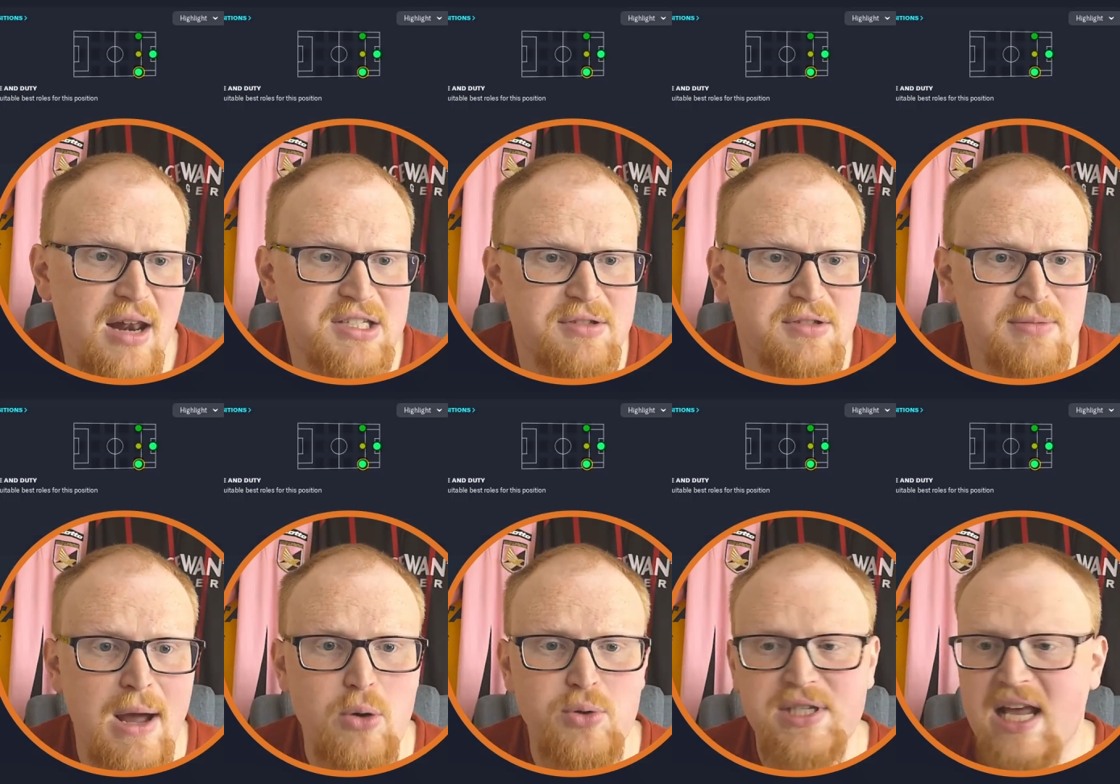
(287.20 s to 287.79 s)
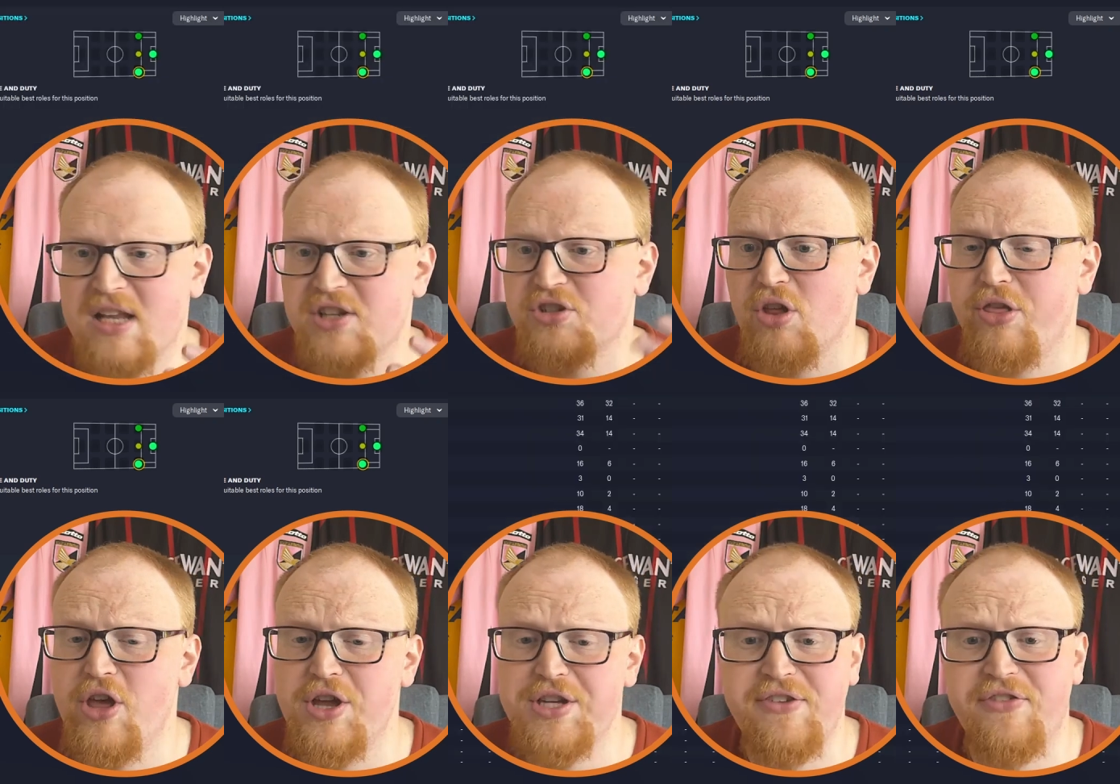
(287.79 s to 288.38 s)
Mo Salah's
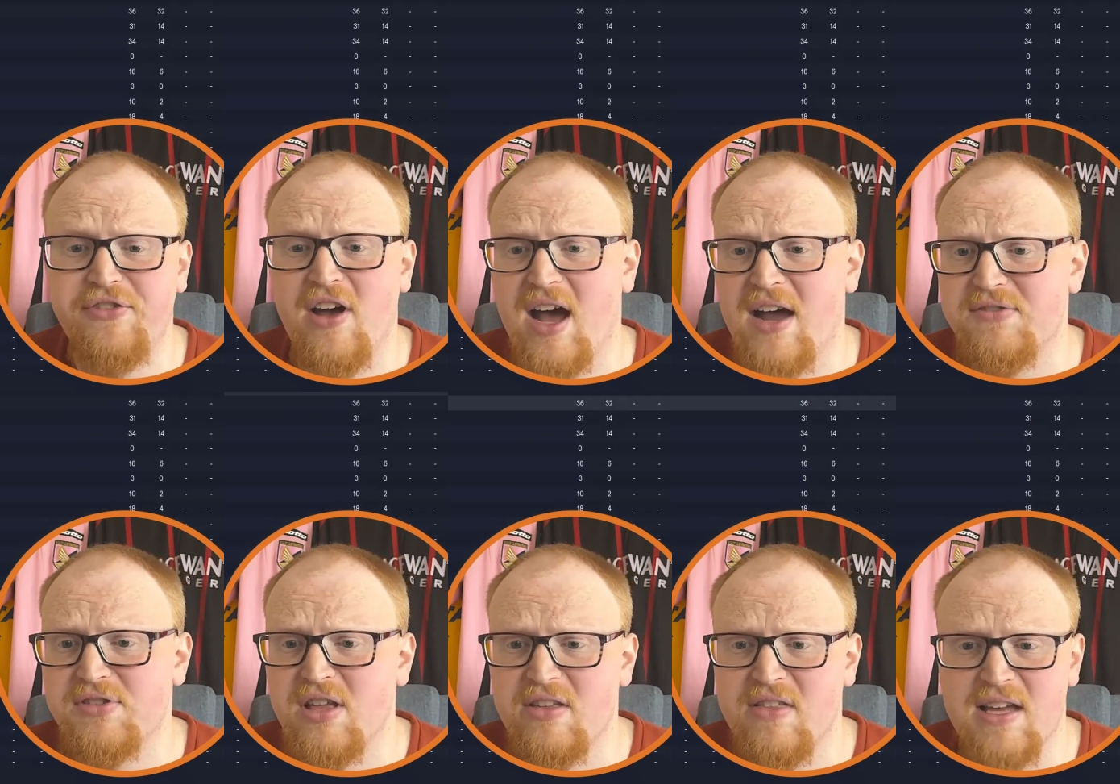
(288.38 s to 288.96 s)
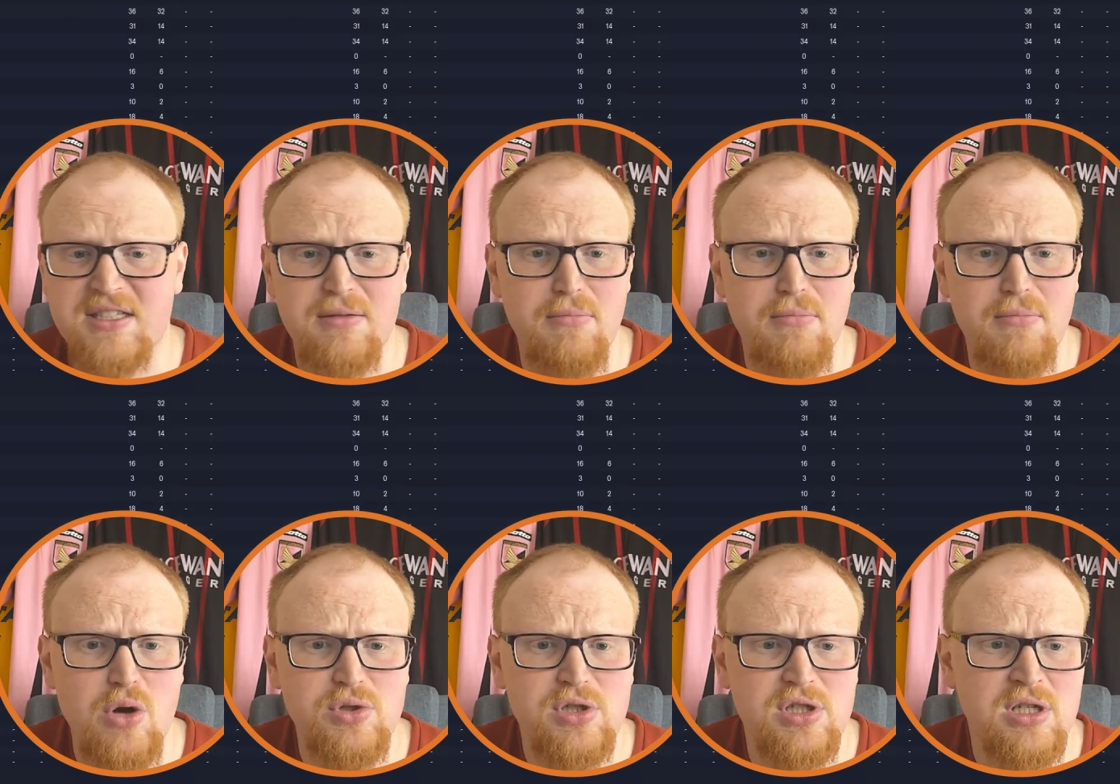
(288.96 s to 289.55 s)
got 35, so I think that's the
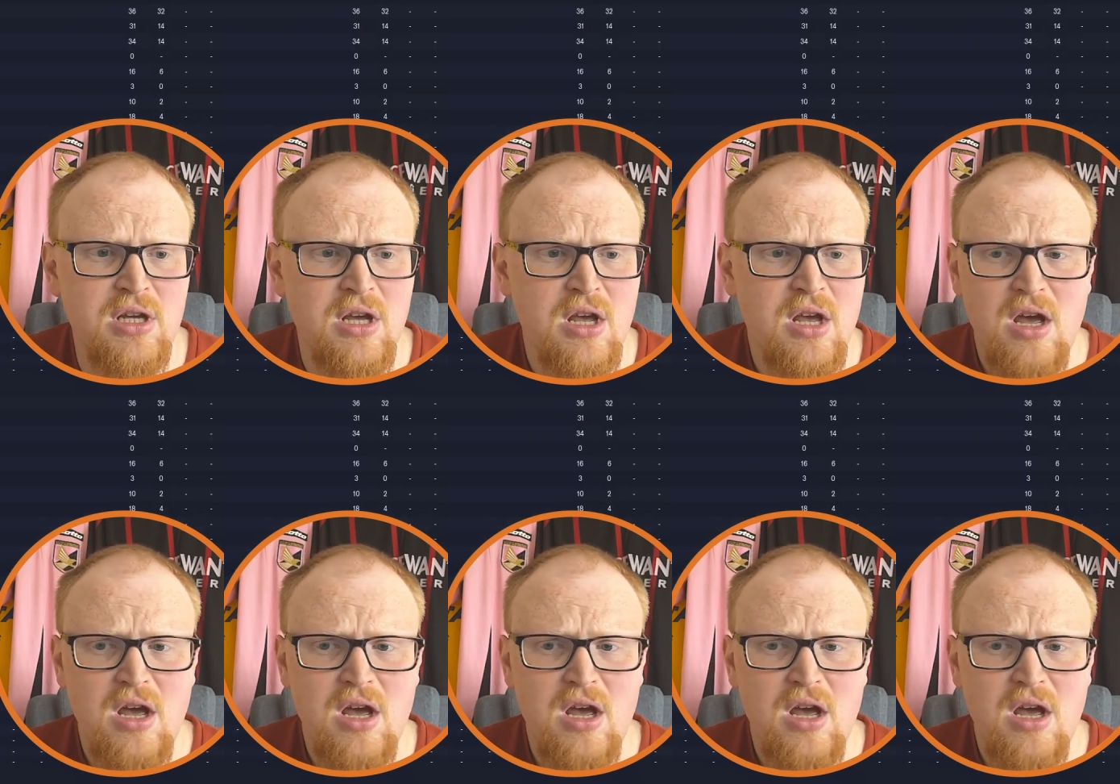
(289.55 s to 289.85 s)
most.